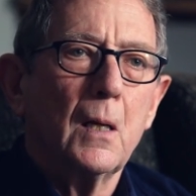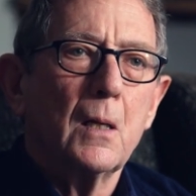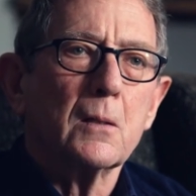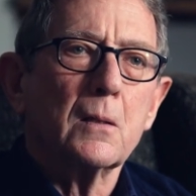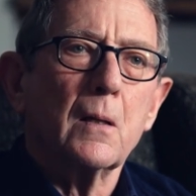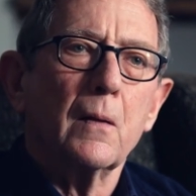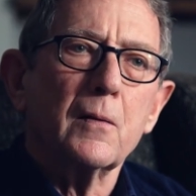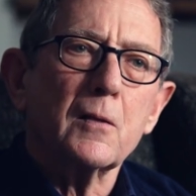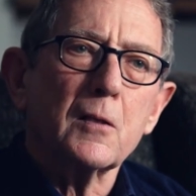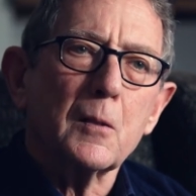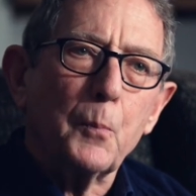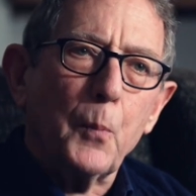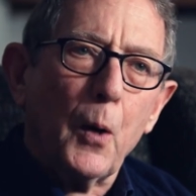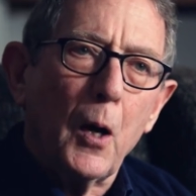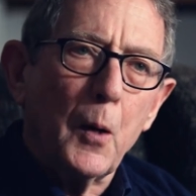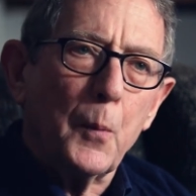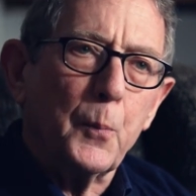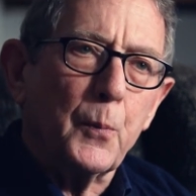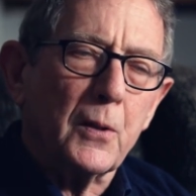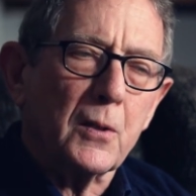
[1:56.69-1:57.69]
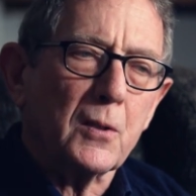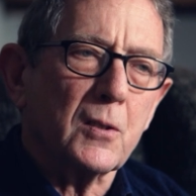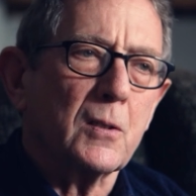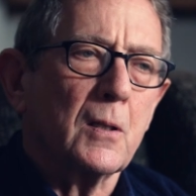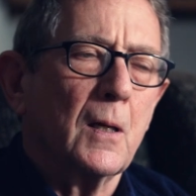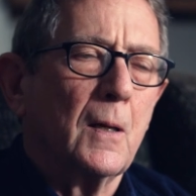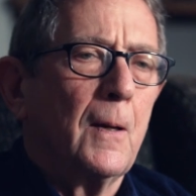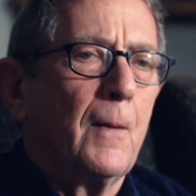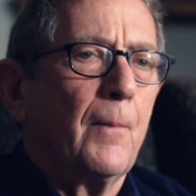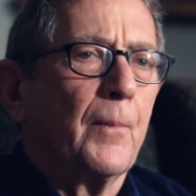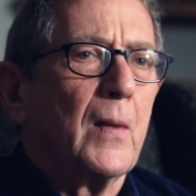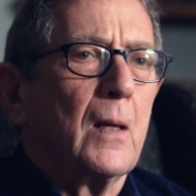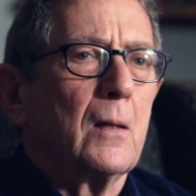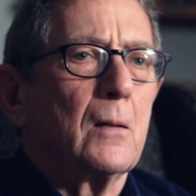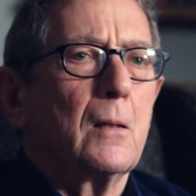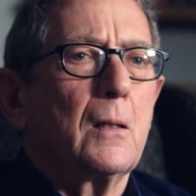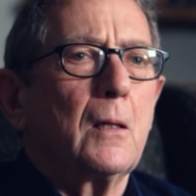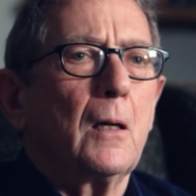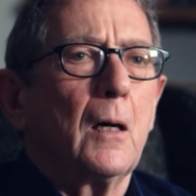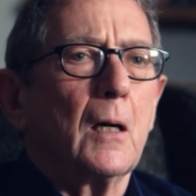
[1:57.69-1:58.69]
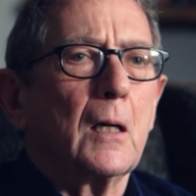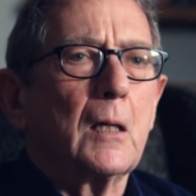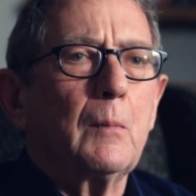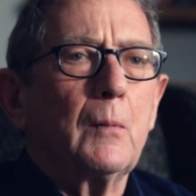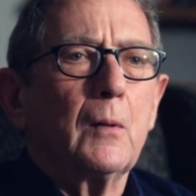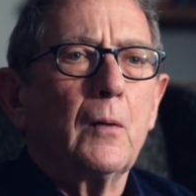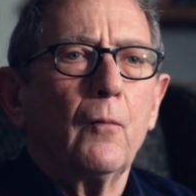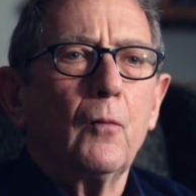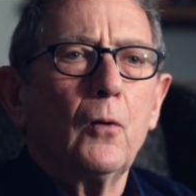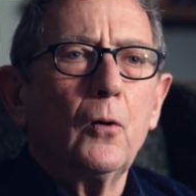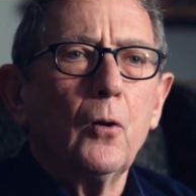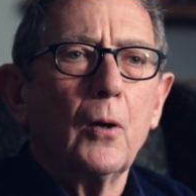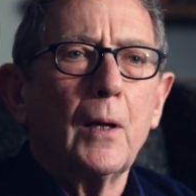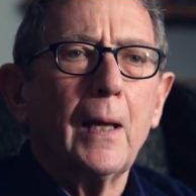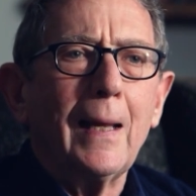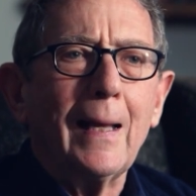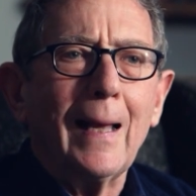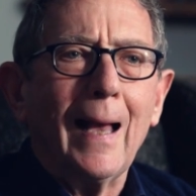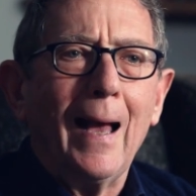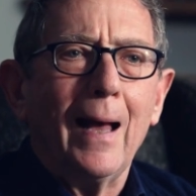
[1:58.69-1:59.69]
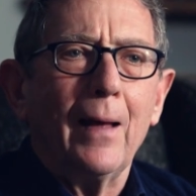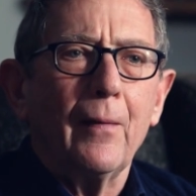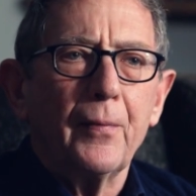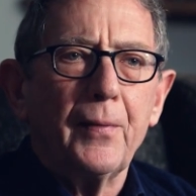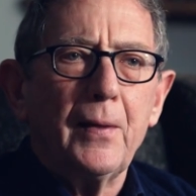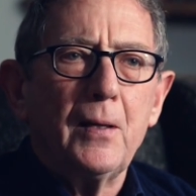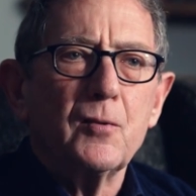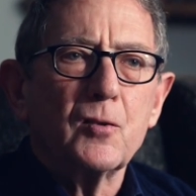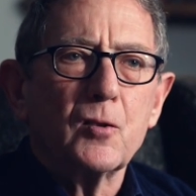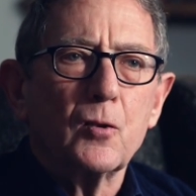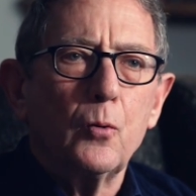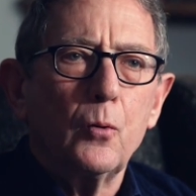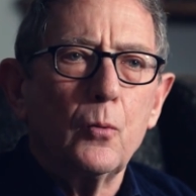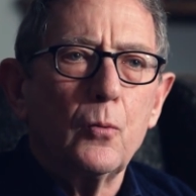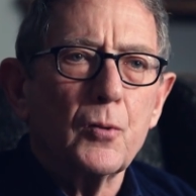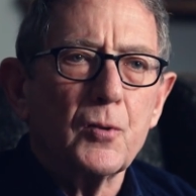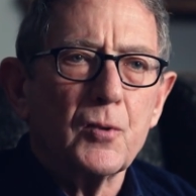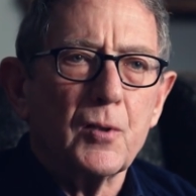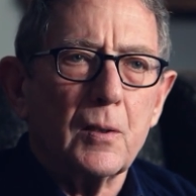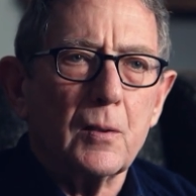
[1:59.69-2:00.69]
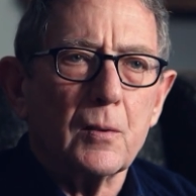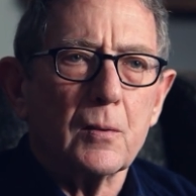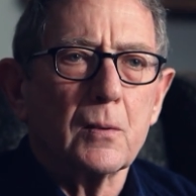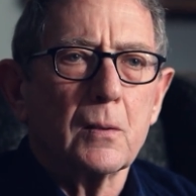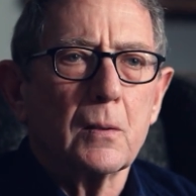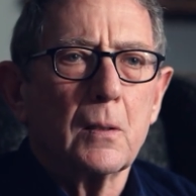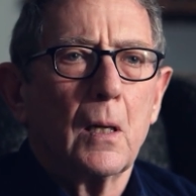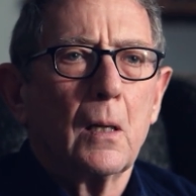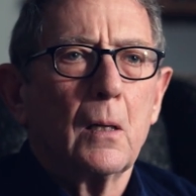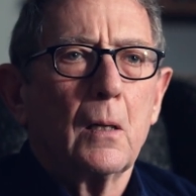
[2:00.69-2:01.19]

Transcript: So there's a purpose to the argument of looking at these causes